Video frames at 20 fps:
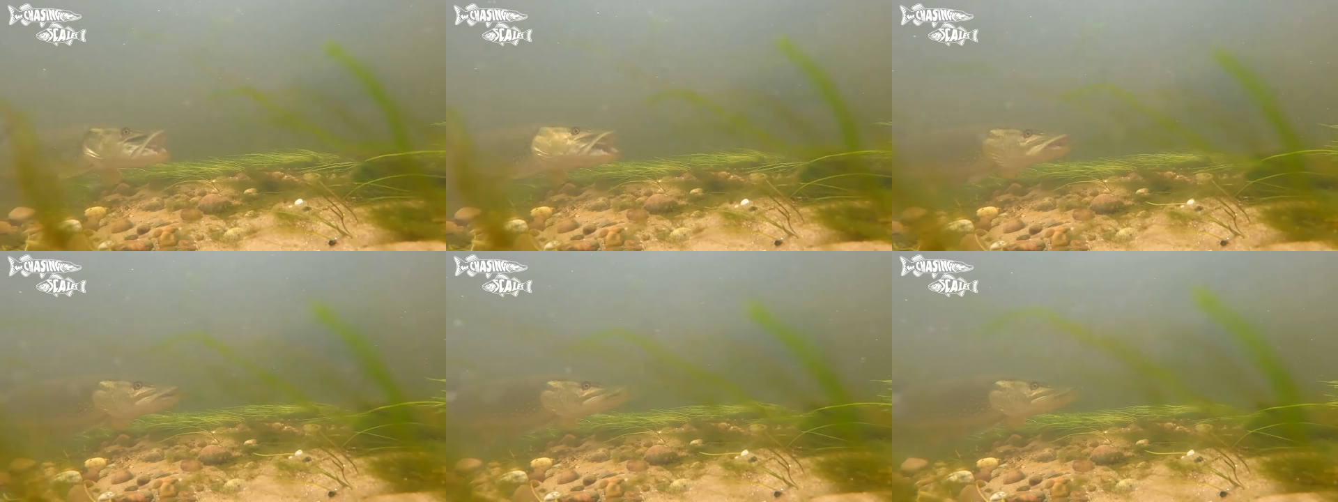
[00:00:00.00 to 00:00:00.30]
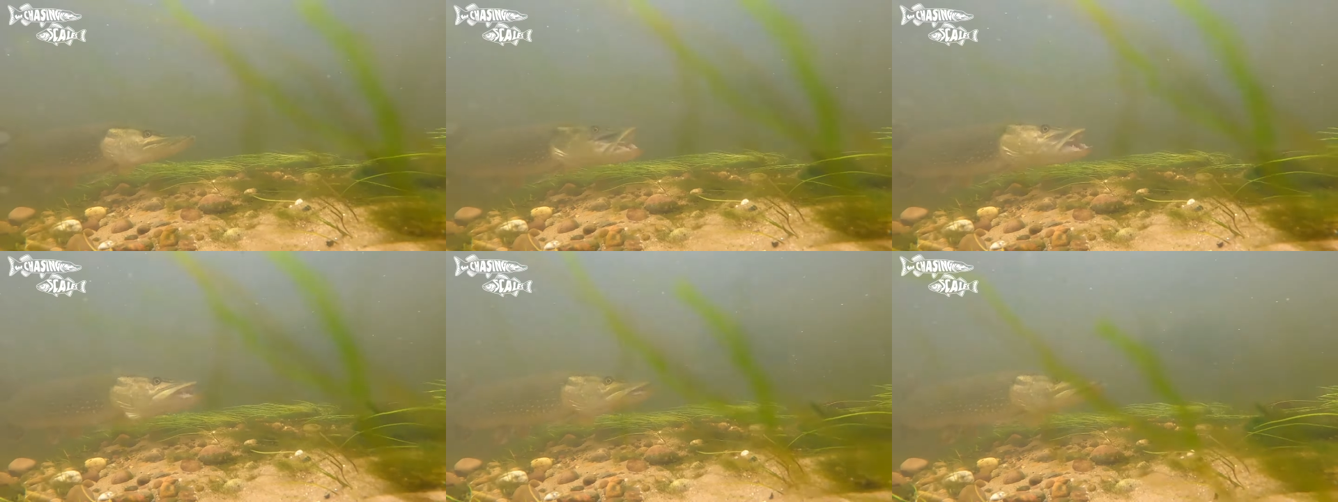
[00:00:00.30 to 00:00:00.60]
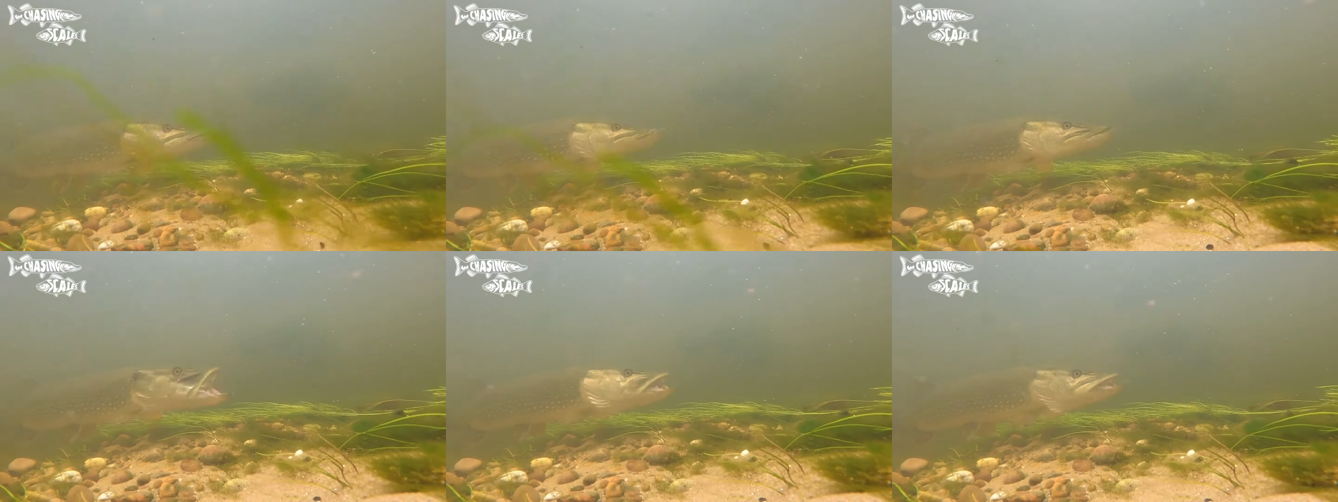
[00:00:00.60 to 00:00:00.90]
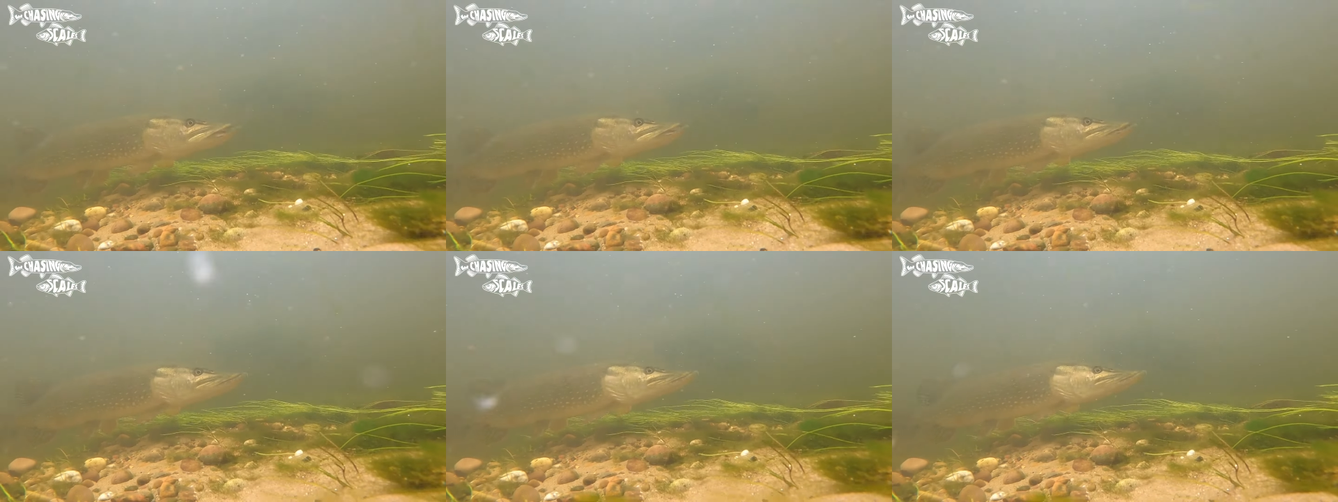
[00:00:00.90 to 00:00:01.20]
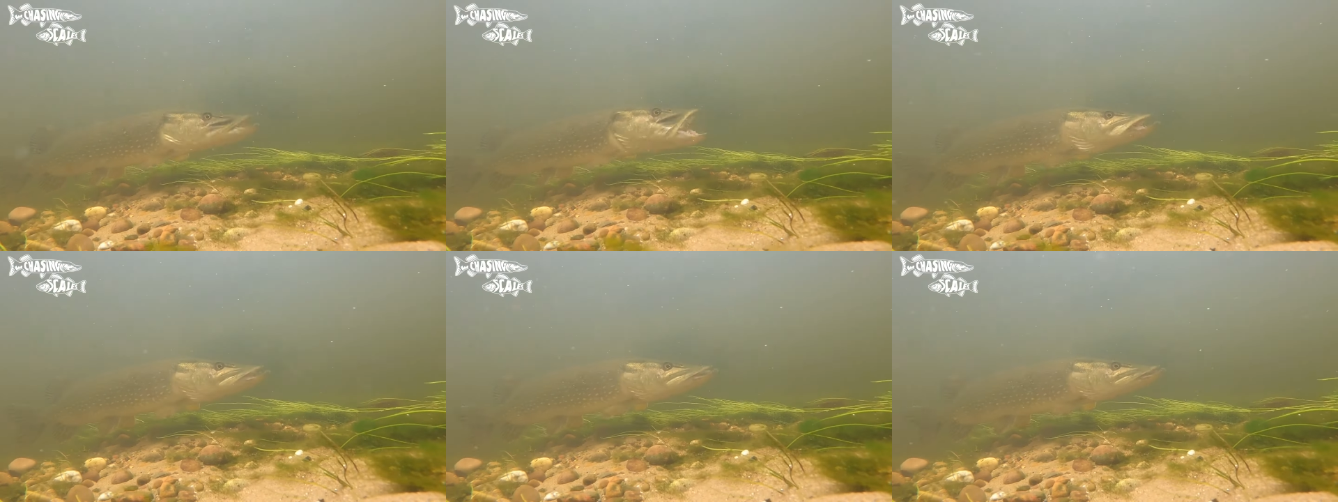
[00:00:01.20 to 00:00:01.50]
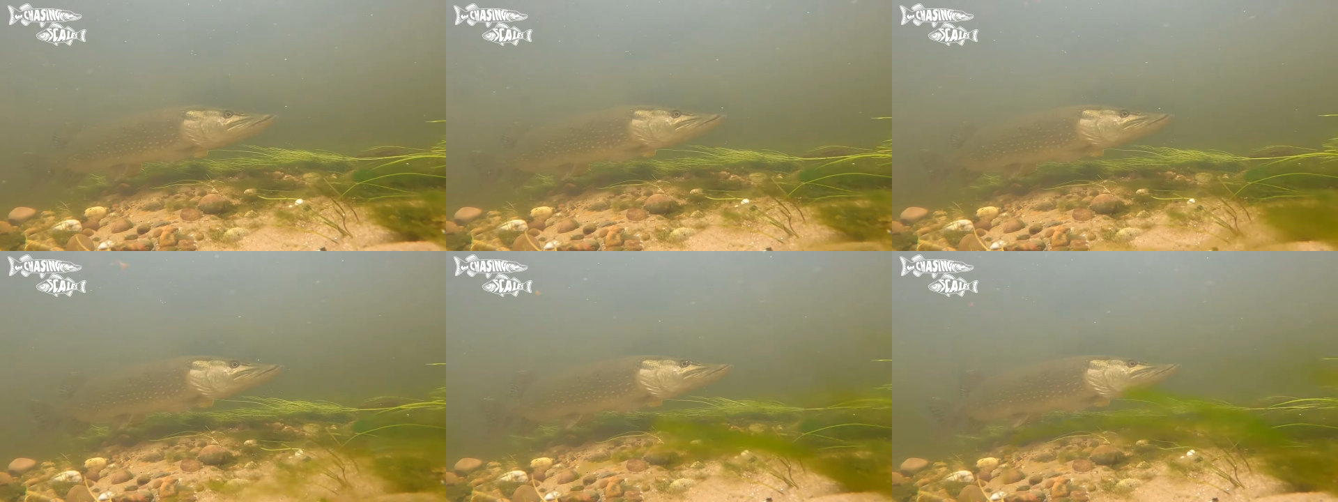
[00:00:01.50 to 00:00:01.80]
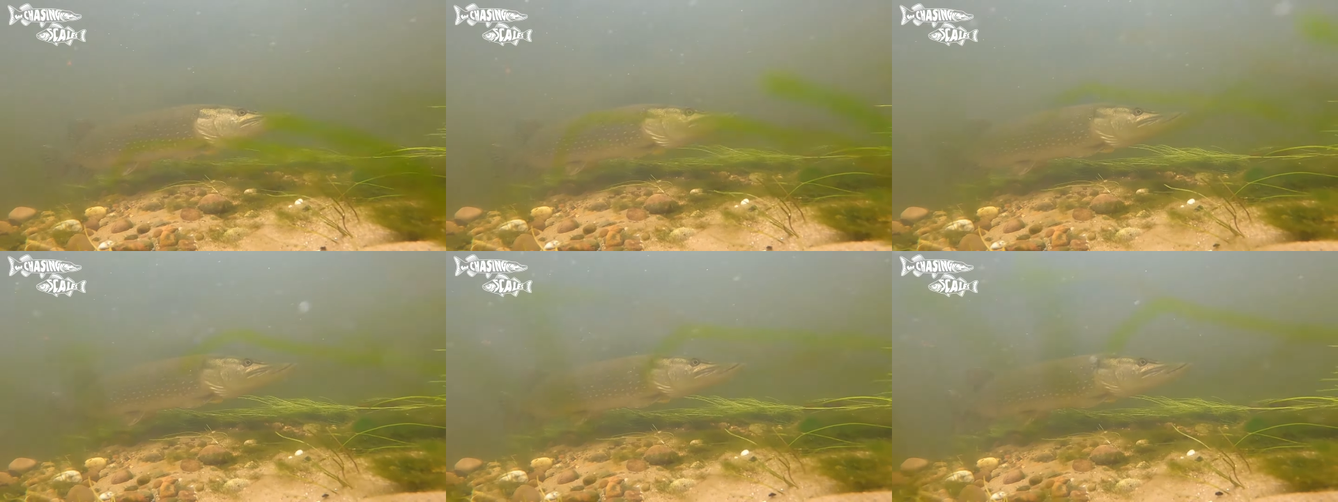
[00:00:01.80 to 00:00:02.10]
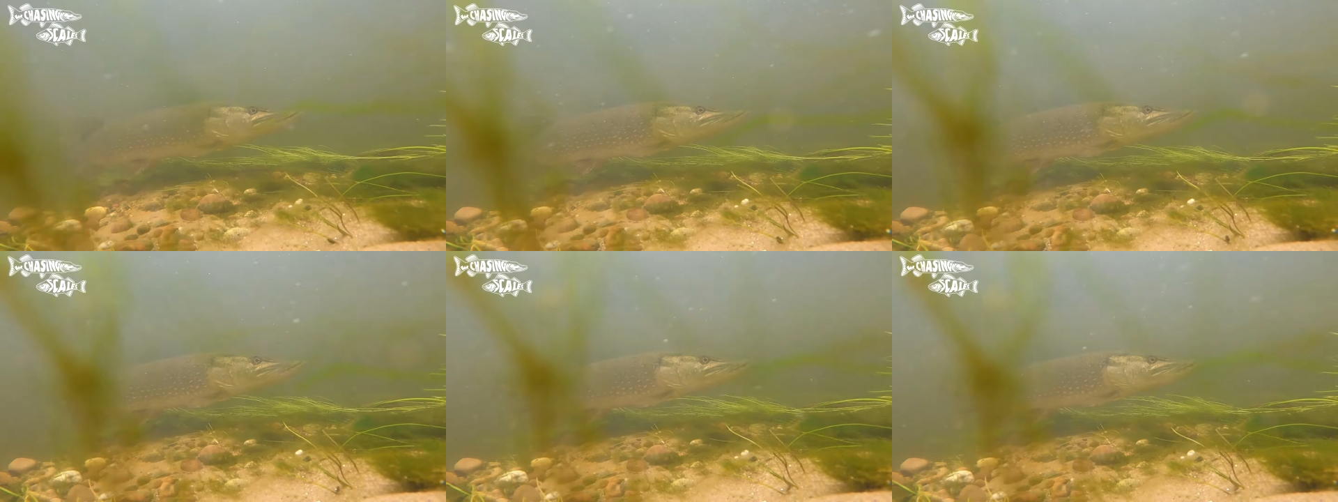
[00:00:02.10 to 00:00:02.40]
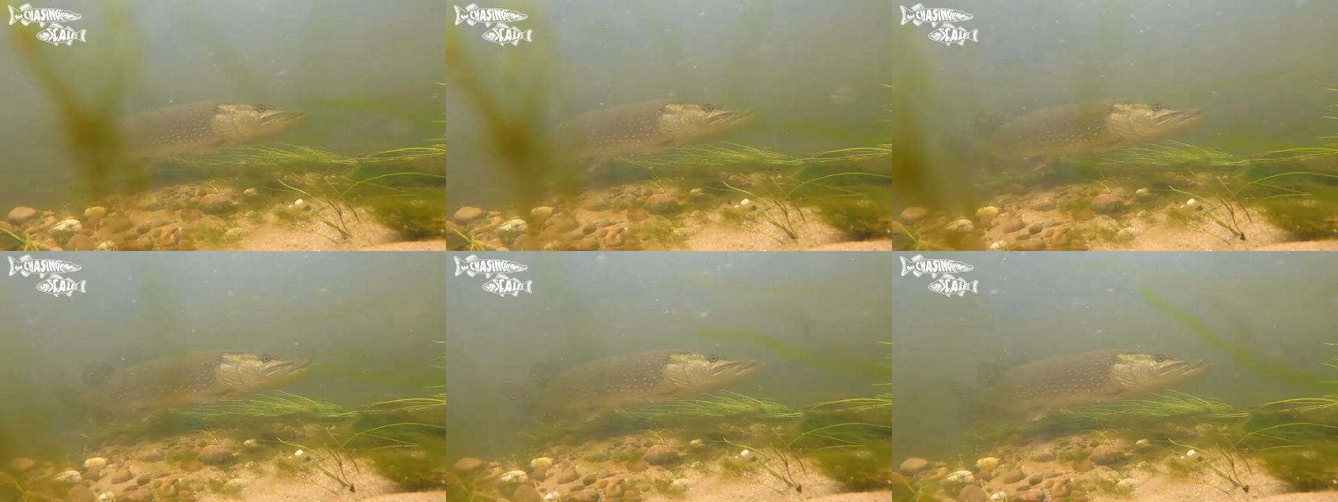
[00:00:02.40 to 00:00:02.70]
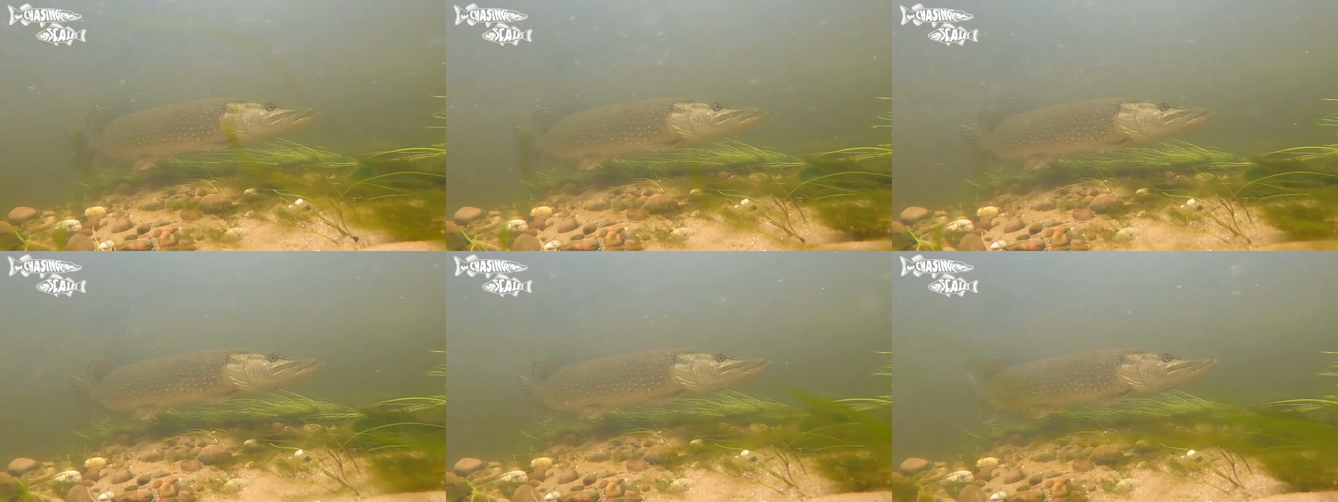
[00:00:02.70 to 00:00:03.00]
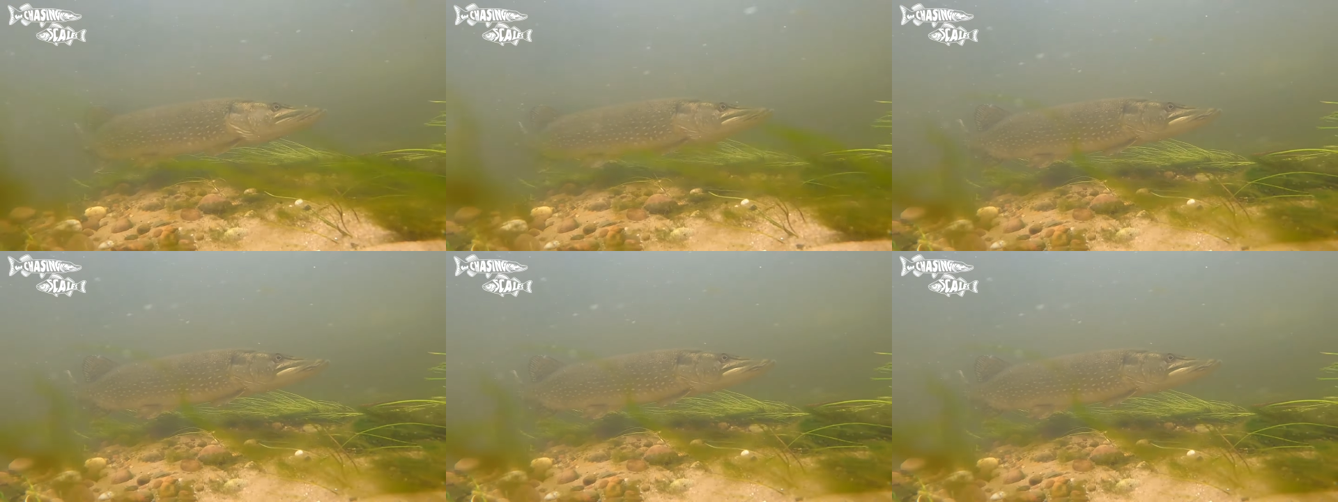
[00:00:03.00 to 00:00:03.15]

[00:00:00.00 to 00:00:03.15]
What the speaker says: [unreadable: no face in view]